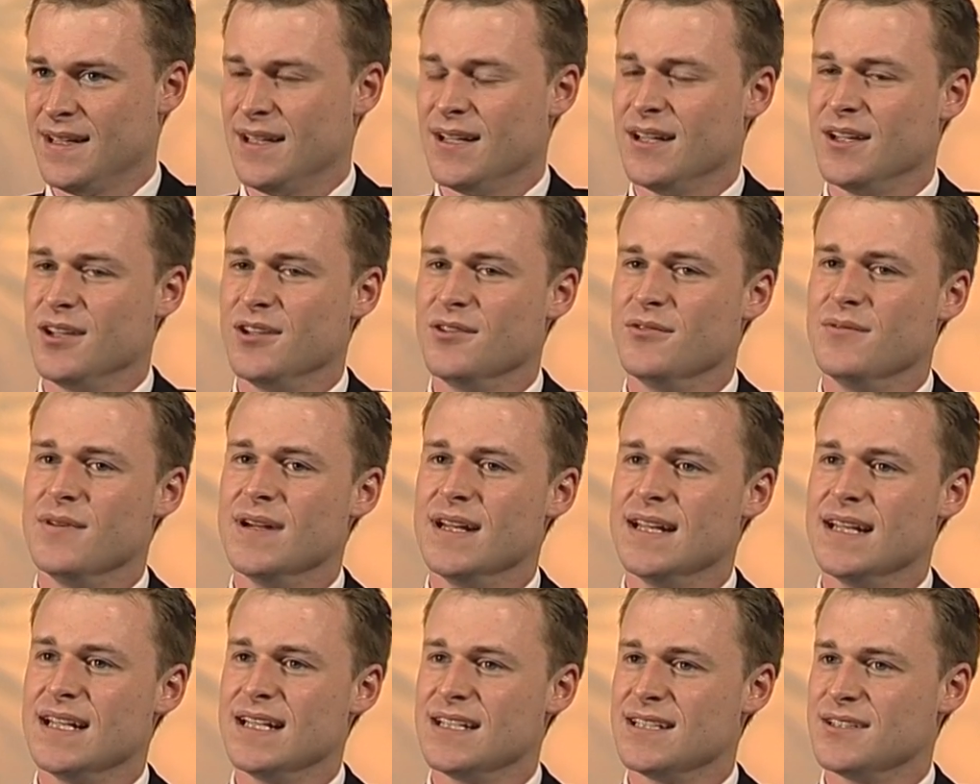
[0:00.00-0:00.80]
And you
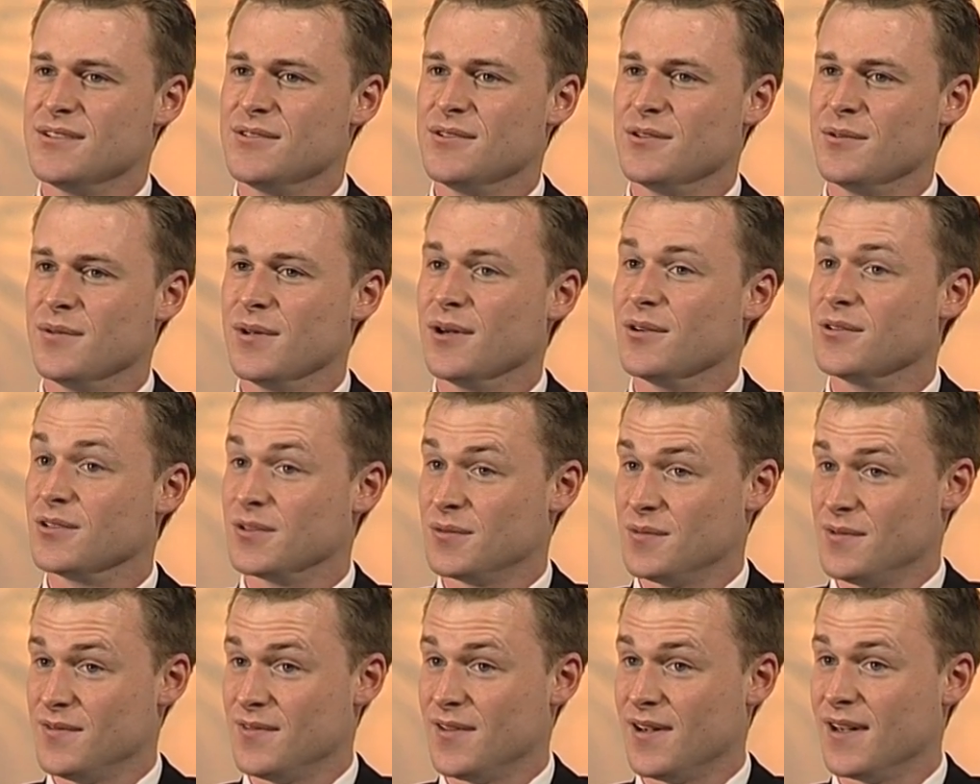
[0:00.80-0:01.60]
really need to do a will
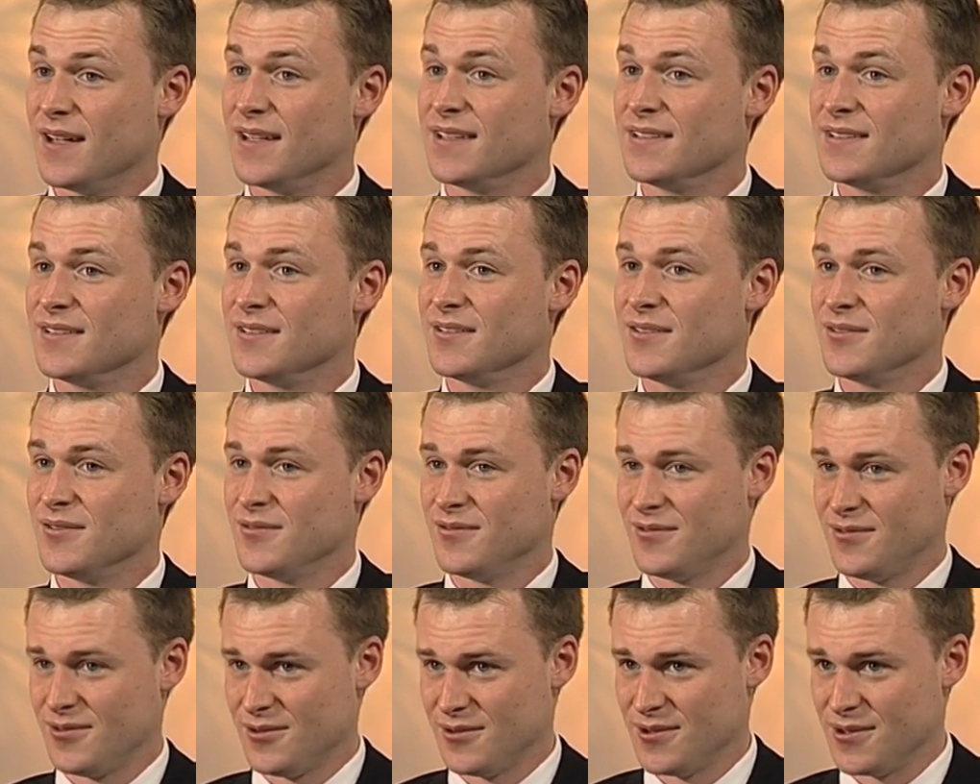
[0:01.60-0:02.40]
to provide
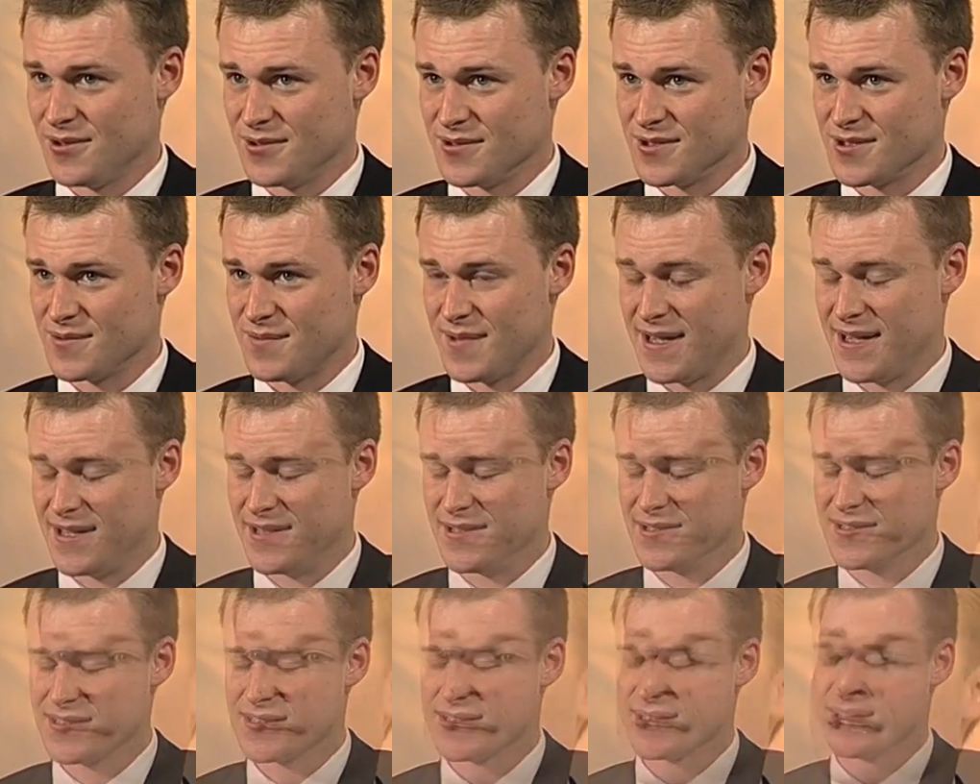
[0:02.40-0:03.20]
for your
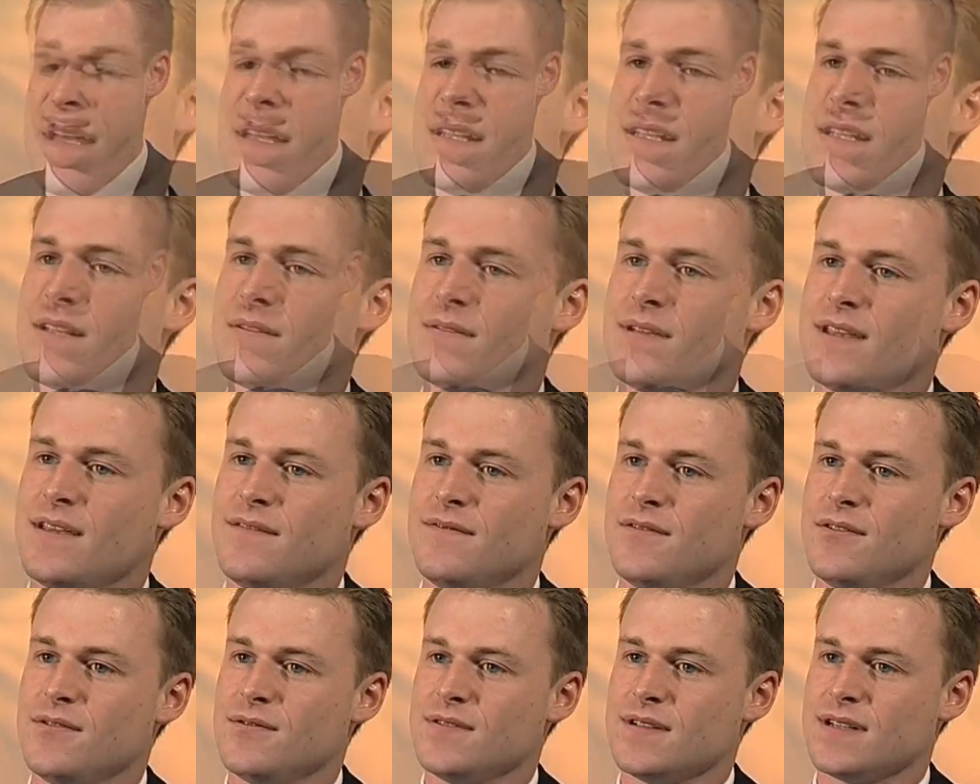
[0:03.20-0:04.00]
spouse. So
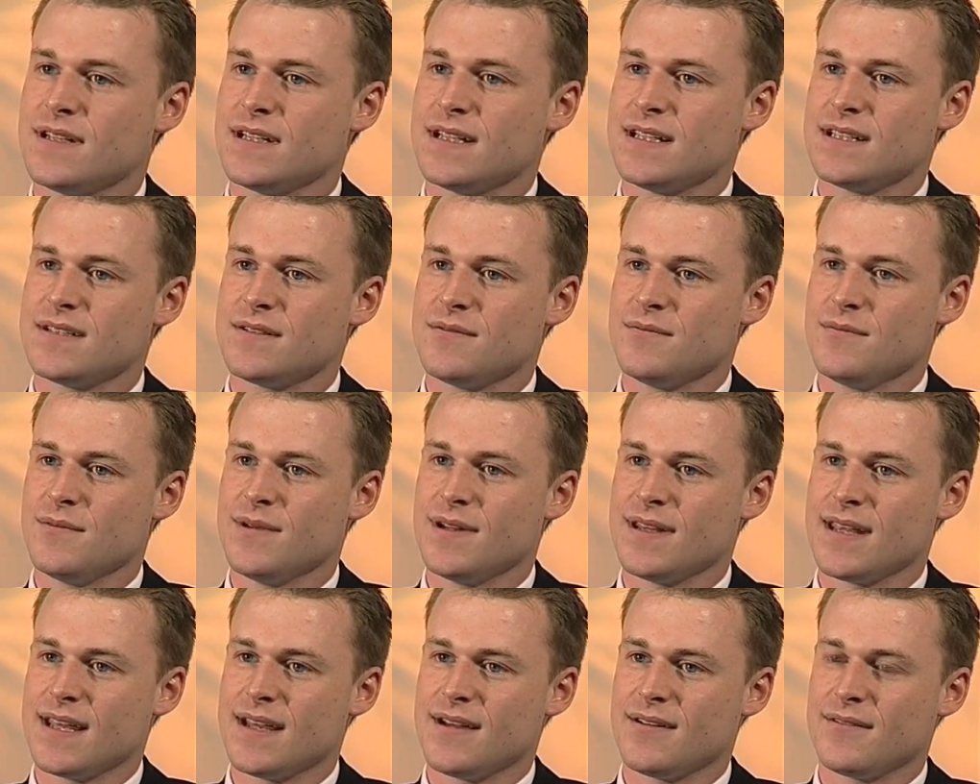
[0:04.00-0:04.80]
if you died
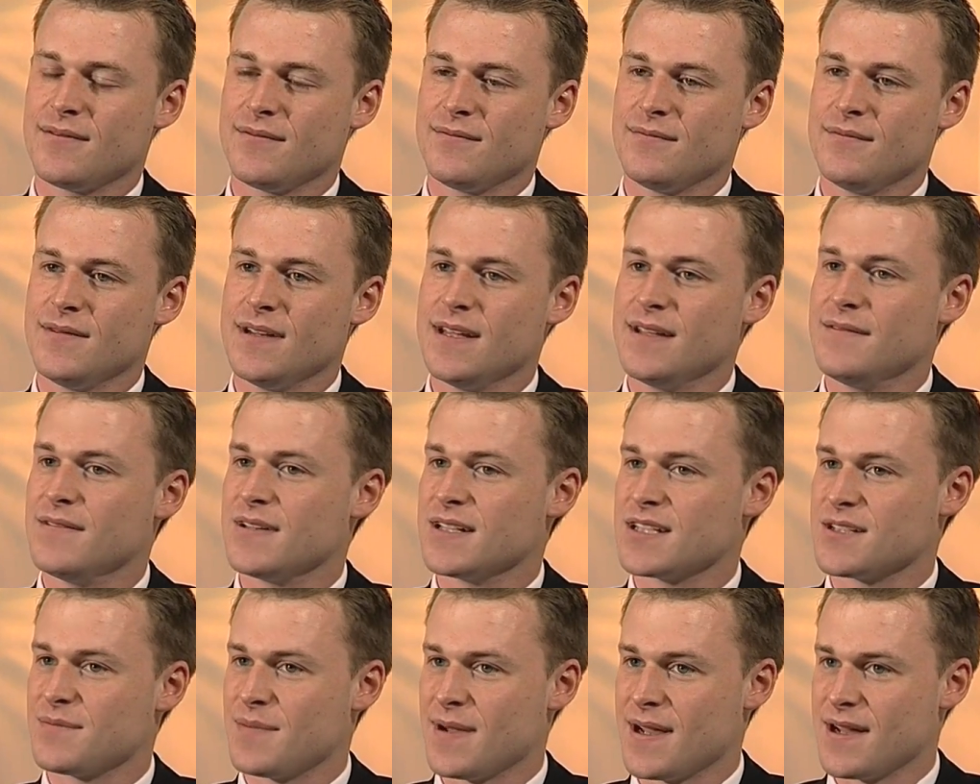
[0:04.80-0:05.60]
without leaving
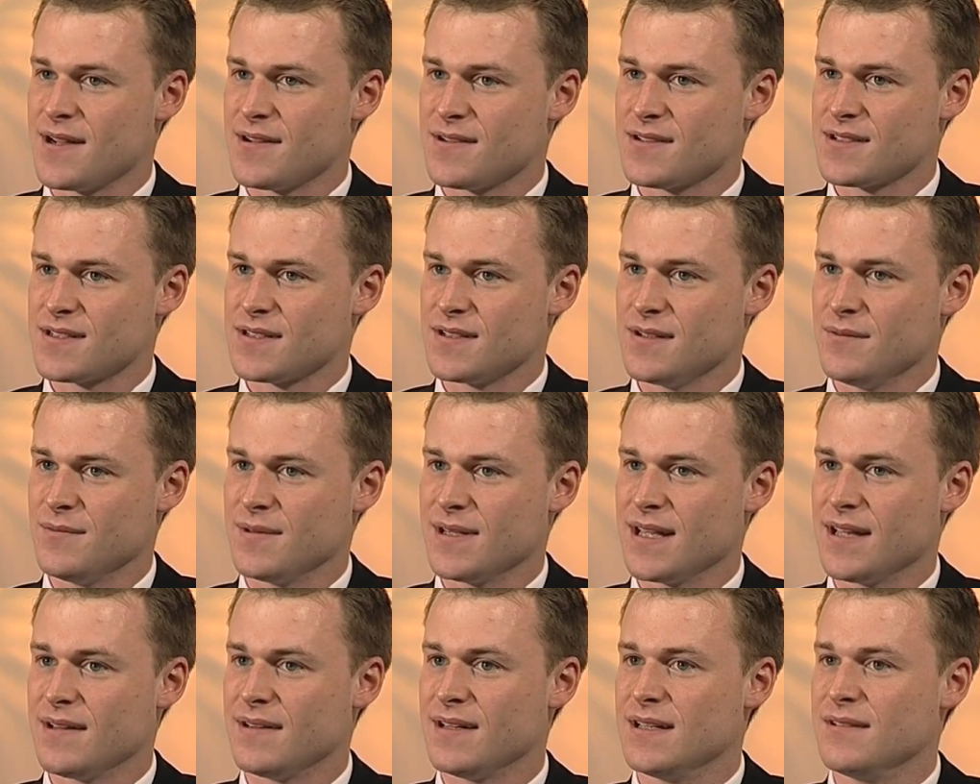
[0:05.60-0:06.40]
a spouse and
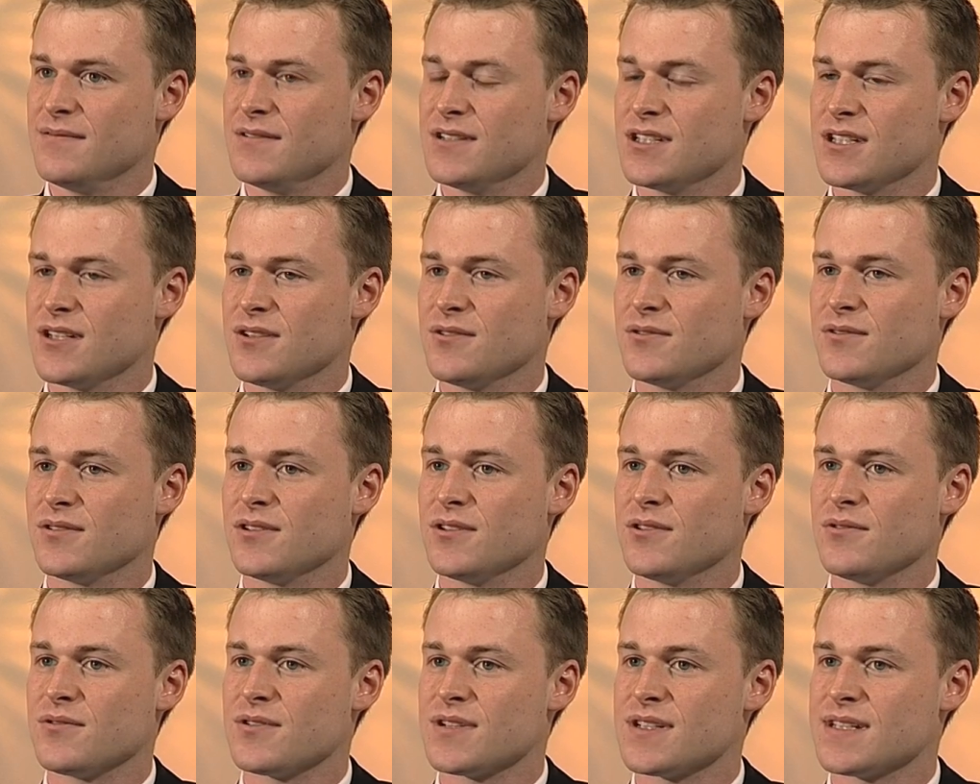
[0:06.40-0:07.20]
without leaving children,
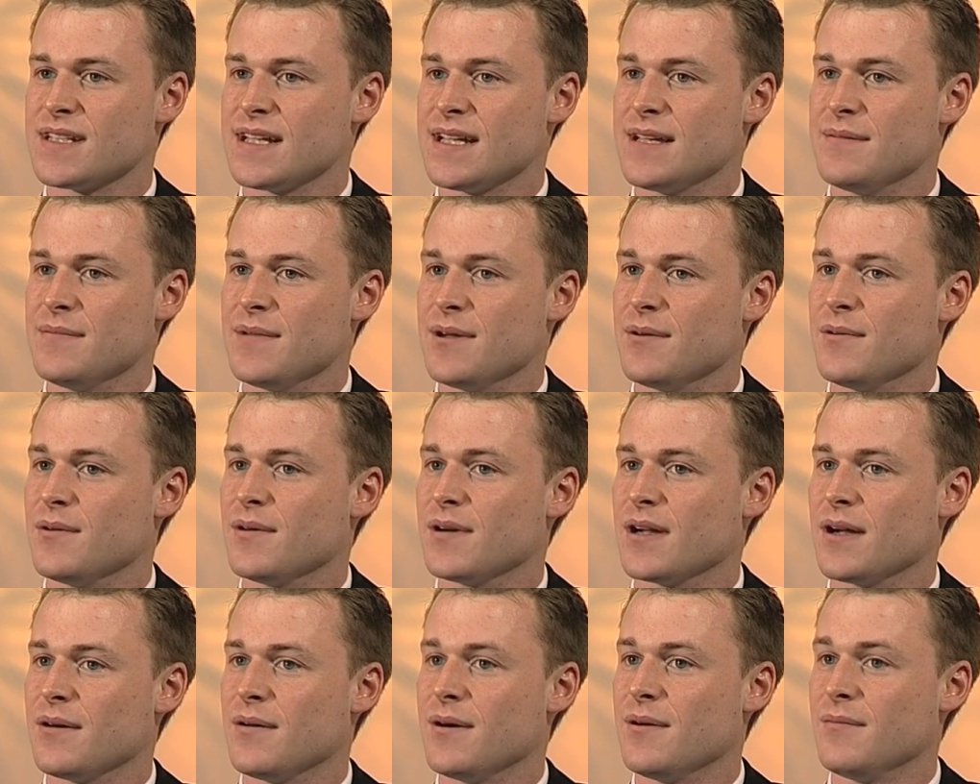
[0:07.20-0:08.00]
your estate may well
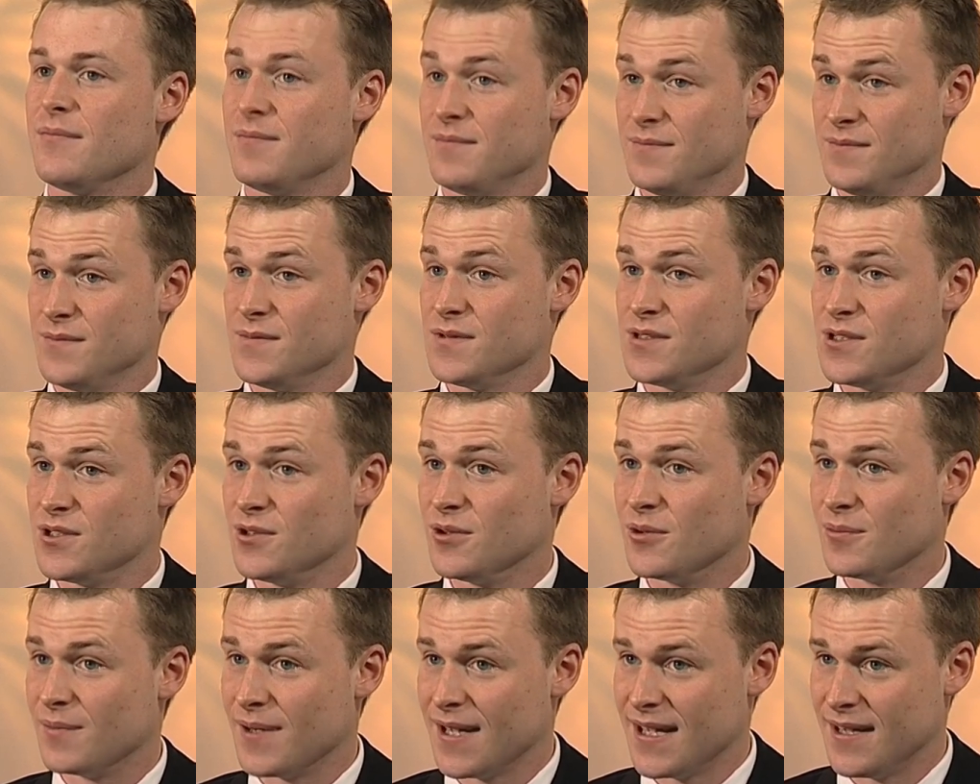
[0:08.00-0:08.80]
go up to
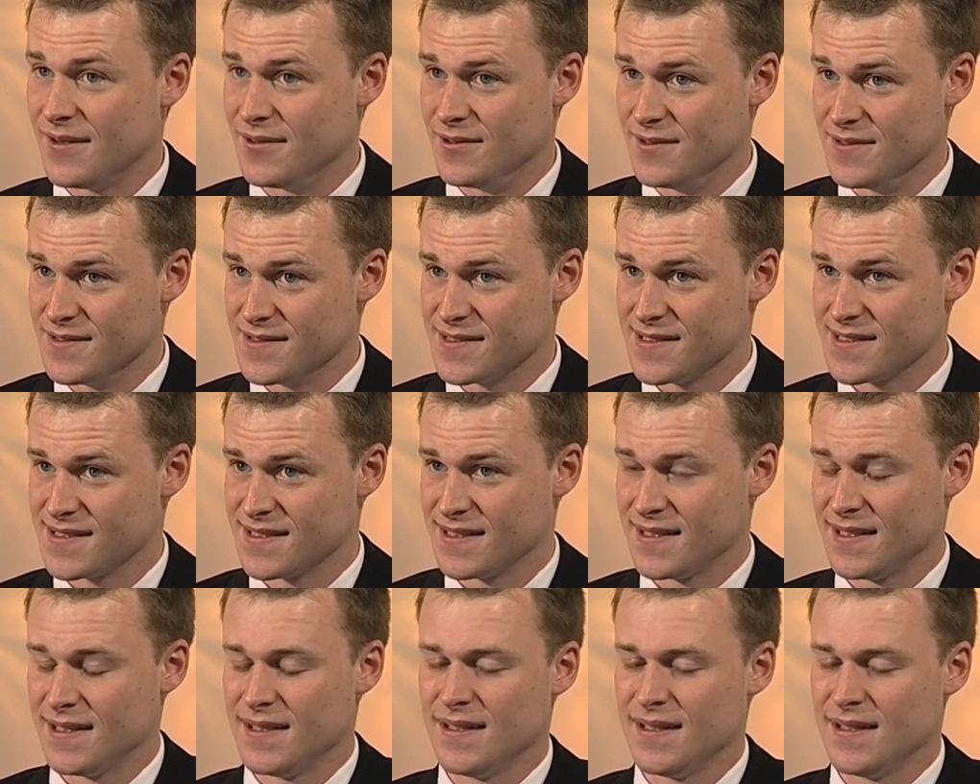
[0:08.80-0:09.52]
your parents,